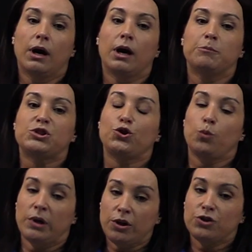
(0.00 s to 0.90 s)
So you
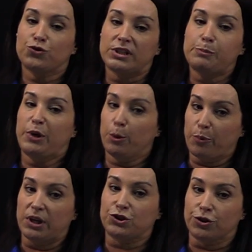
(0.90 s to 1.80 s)
want to address peer
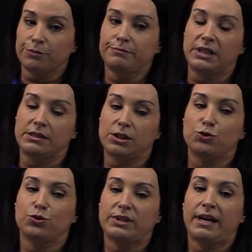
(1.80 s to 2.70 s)
pressure and
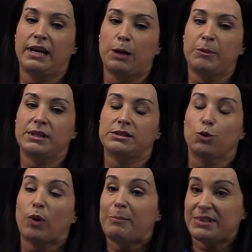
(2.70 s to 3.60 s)
social dynamics. So
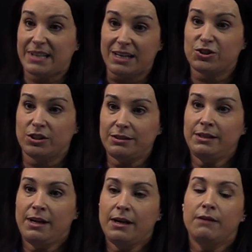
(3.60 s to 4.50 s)
reputation,
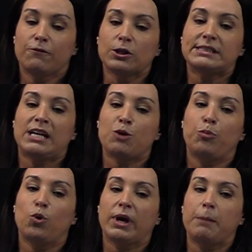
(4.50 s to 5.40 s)
for
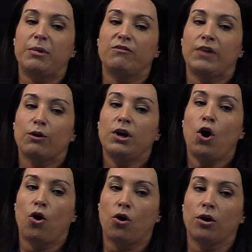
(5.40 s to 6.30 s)
example, can be very
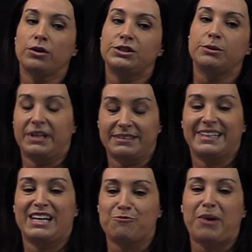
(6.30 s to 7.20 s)
hard to
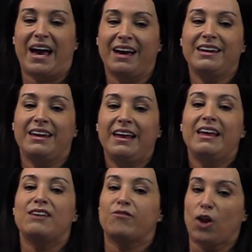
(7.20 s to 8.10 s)
get back
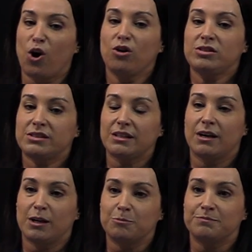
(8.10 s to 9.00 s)
if lost
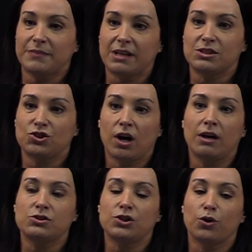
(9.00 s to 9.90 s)
as a
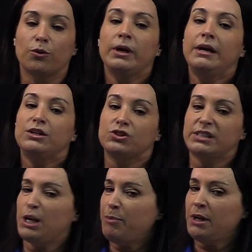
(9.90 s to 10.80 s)
child. So just
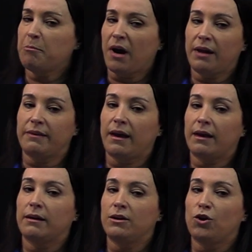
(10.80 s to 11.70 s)
keeping in mind
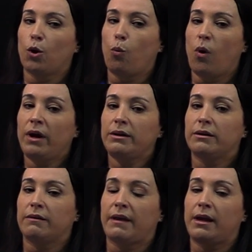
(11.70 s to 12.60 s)
that, what
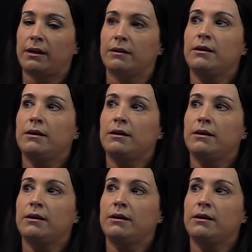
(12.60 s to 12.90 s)
do they